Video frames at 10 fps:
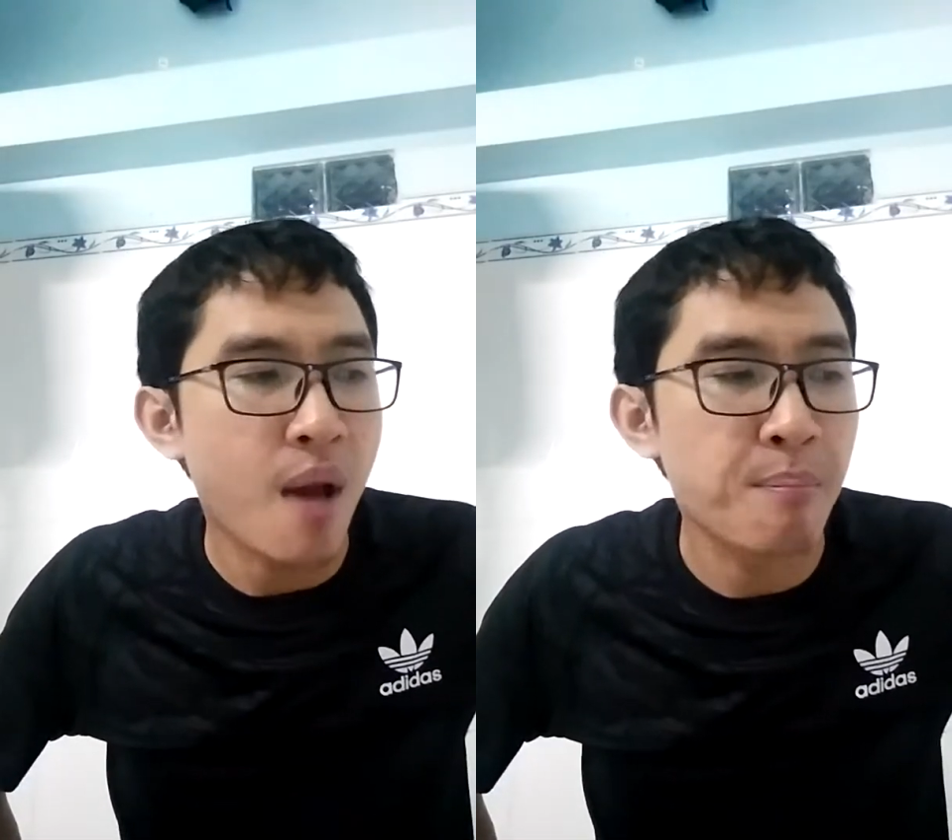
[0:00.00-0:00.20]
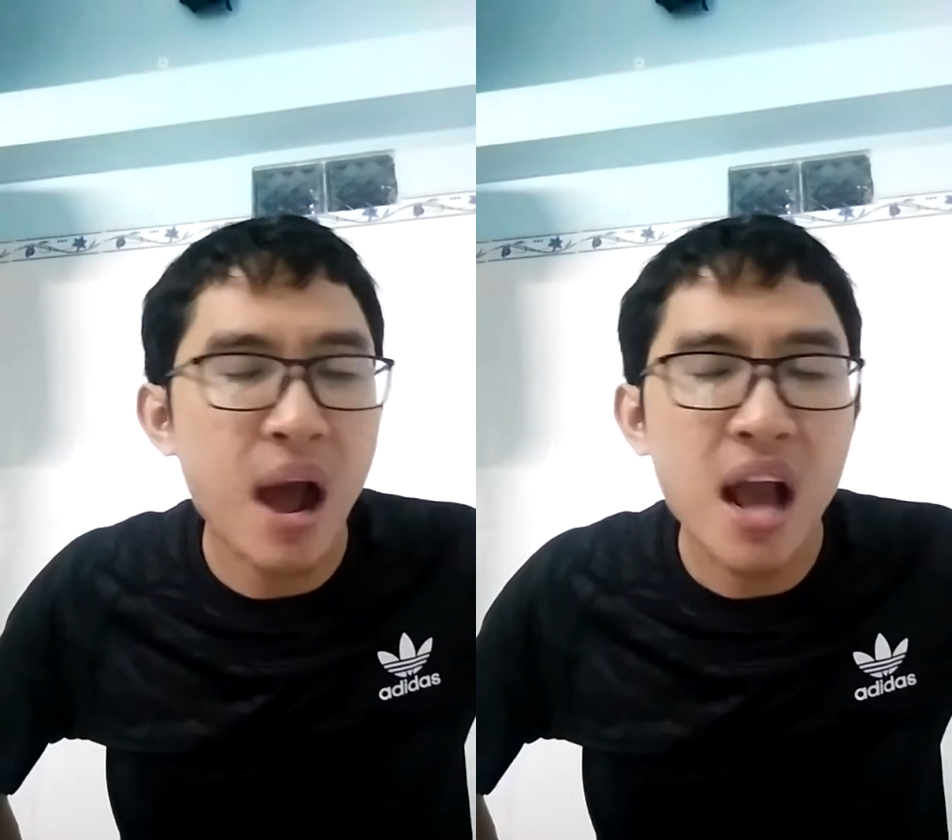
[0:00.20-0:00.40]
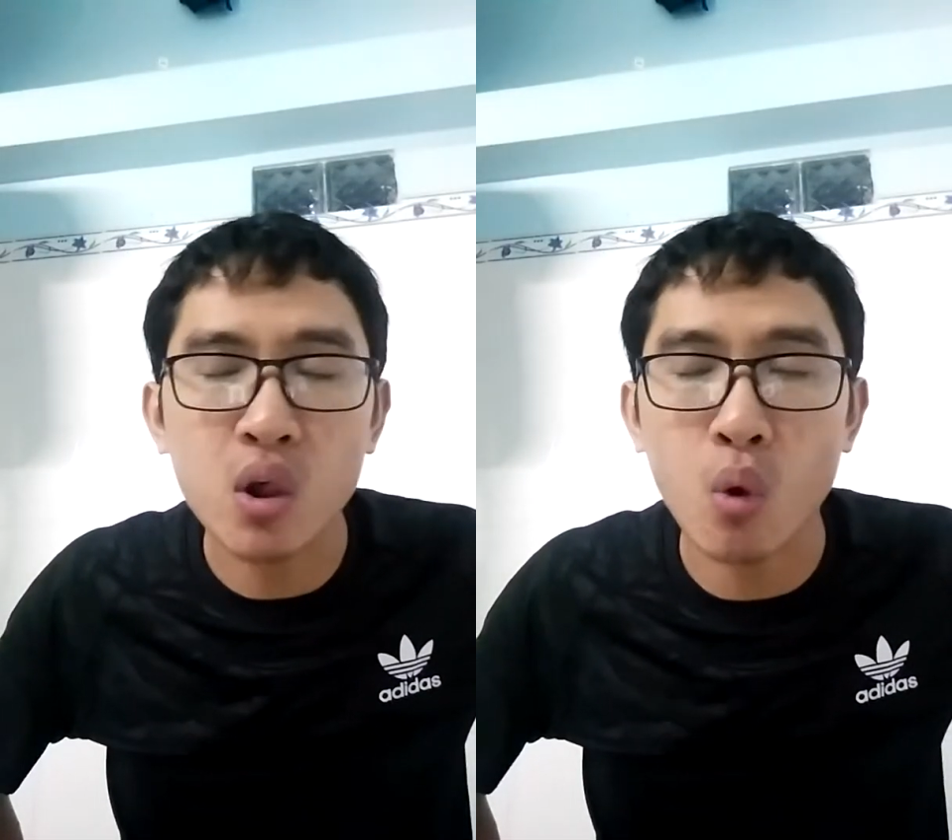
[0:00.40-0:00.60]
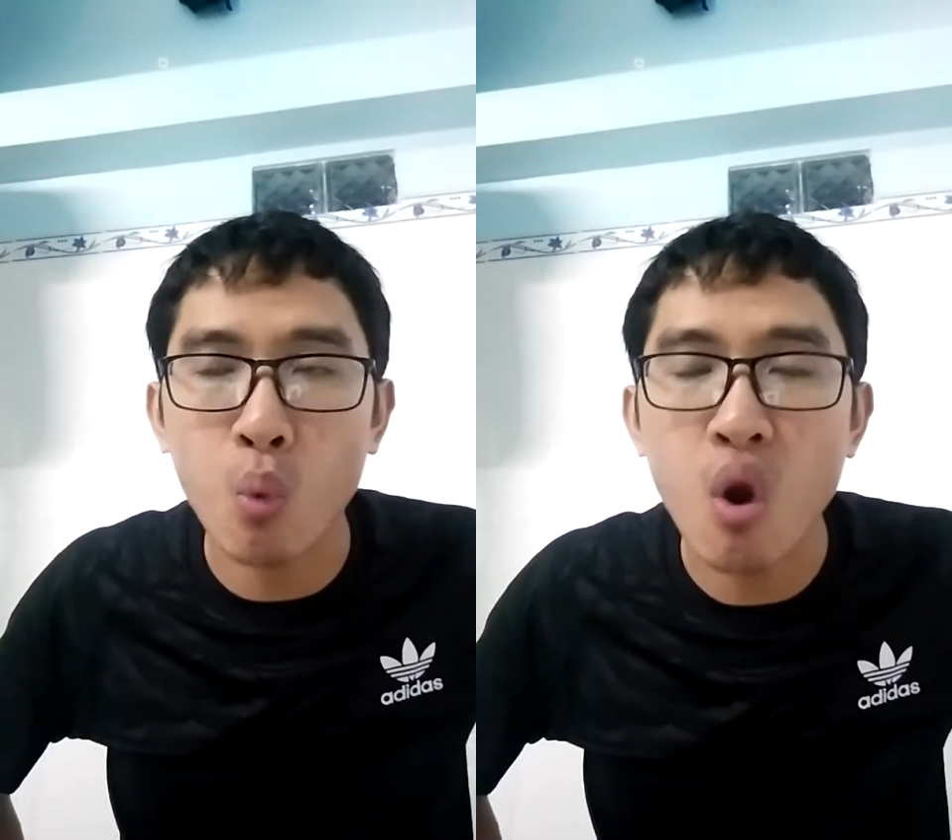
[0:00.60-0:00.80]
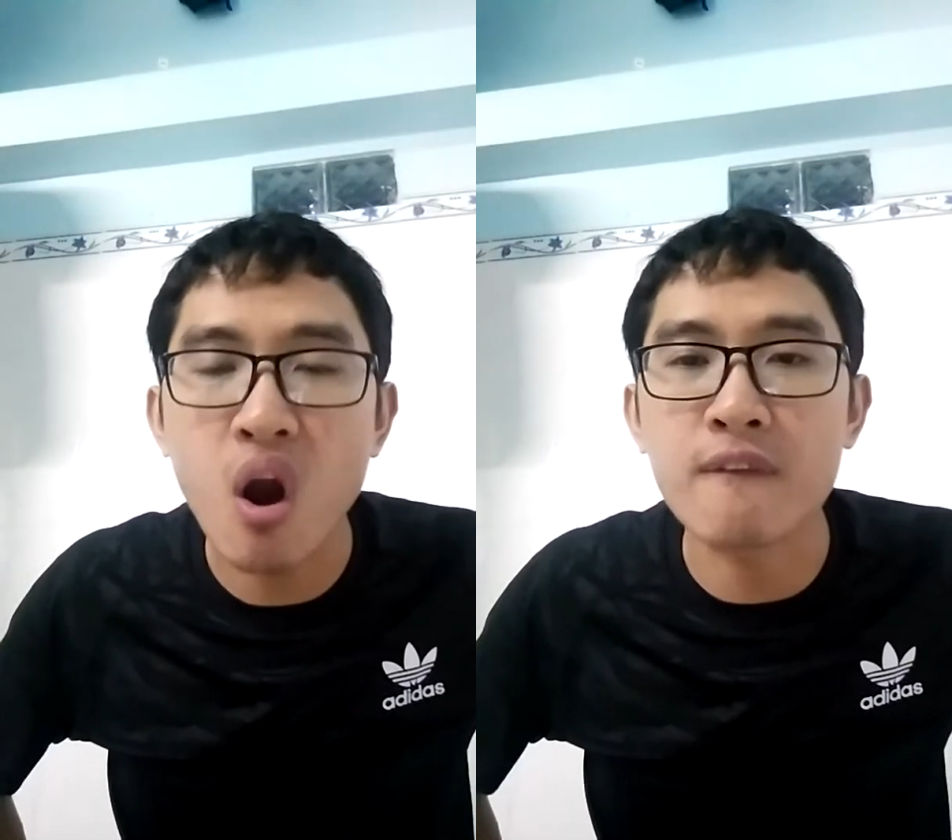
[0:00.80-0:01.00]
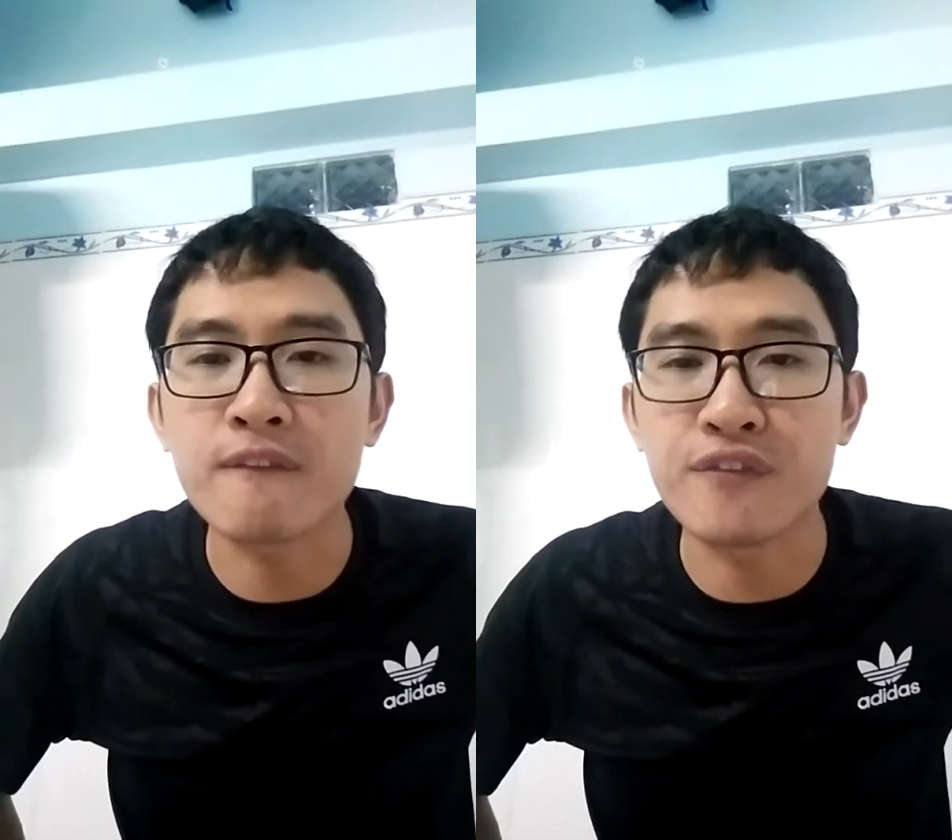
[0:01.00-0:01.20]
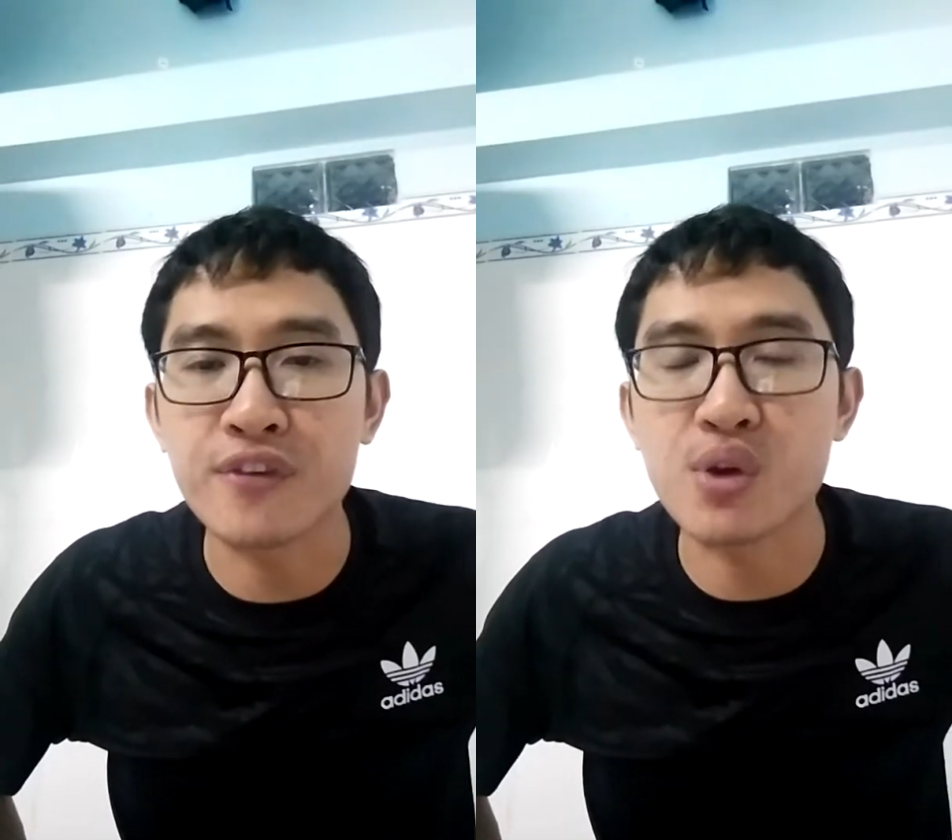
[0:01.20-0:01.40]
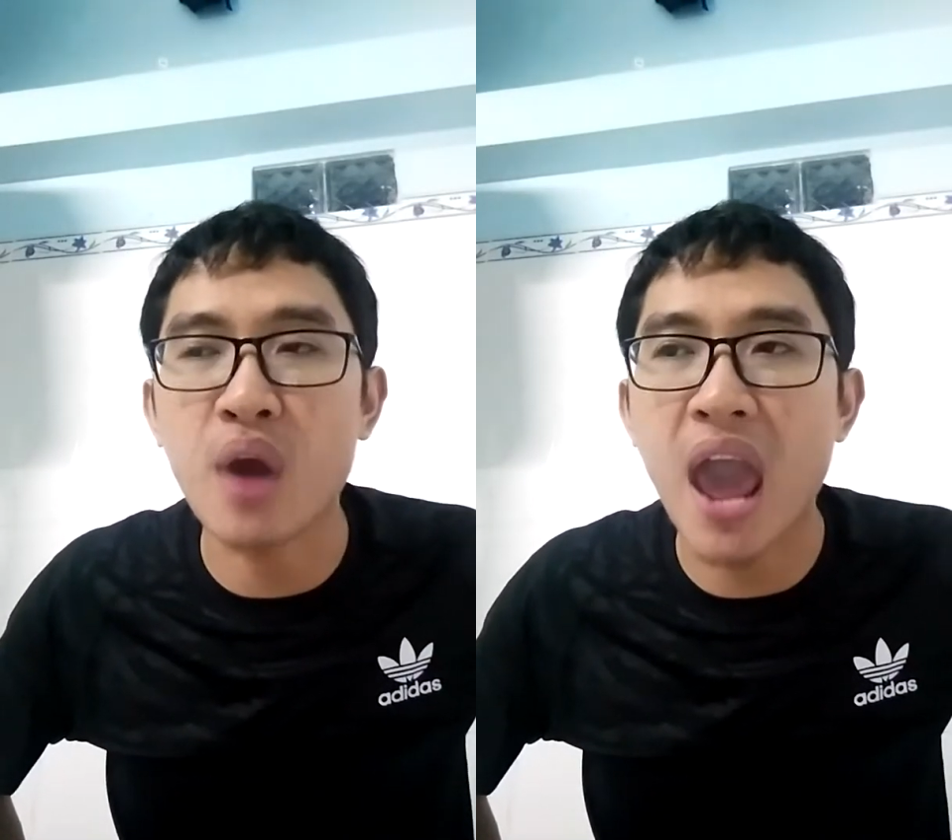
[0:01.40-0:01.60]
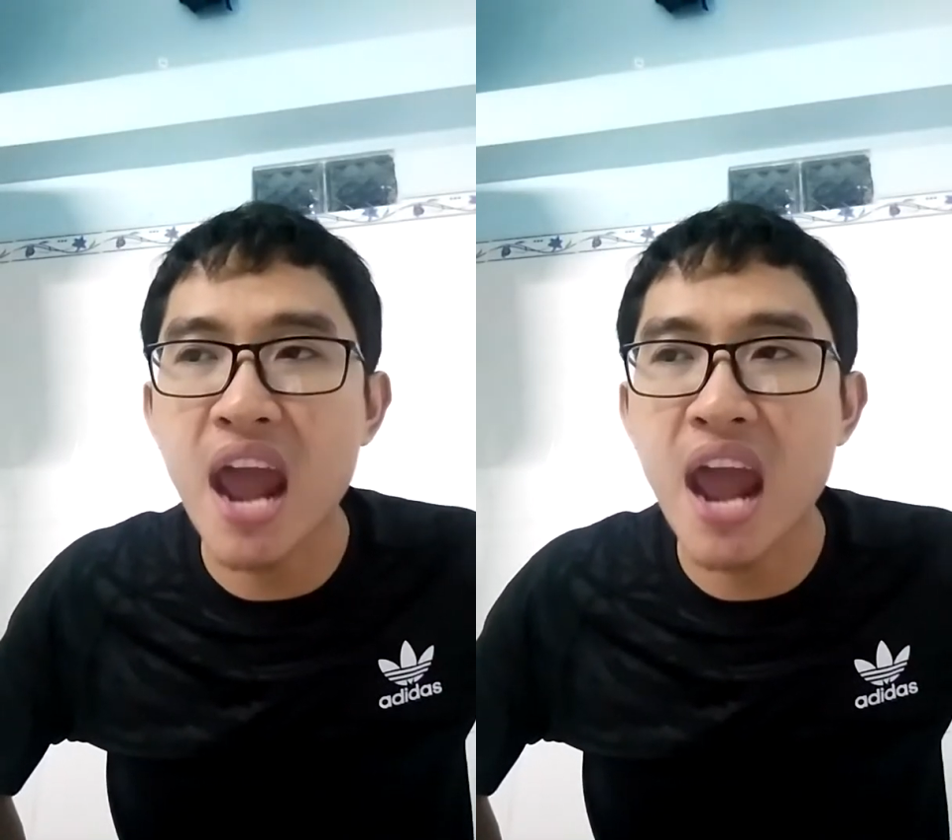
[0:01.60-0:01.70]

Michael won't feel